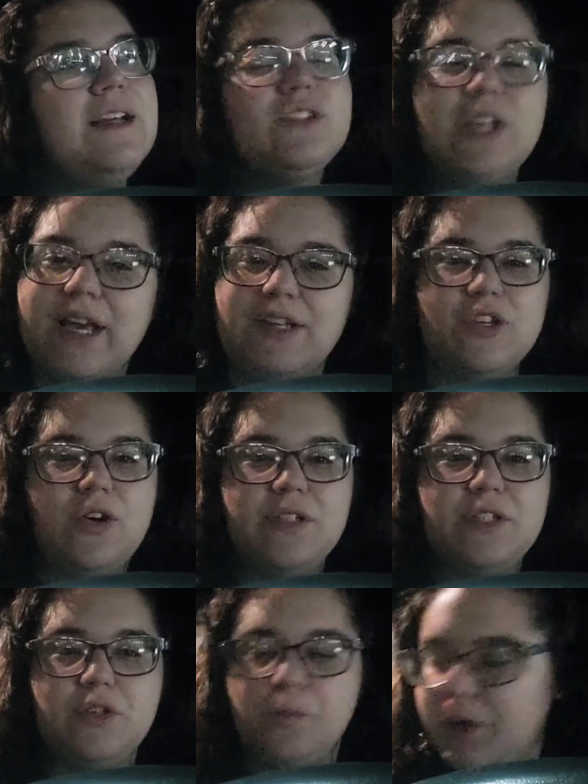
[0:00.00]
So yeah, you know what
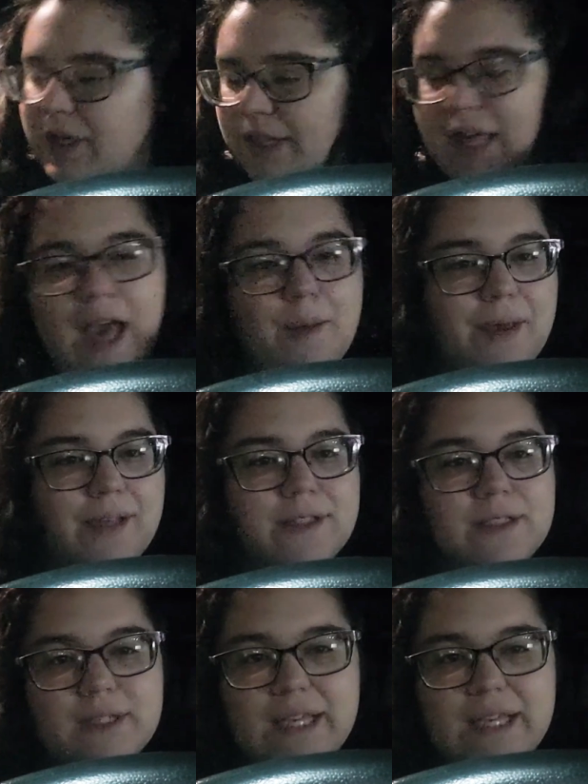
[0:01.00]
to do. Put it in the comments,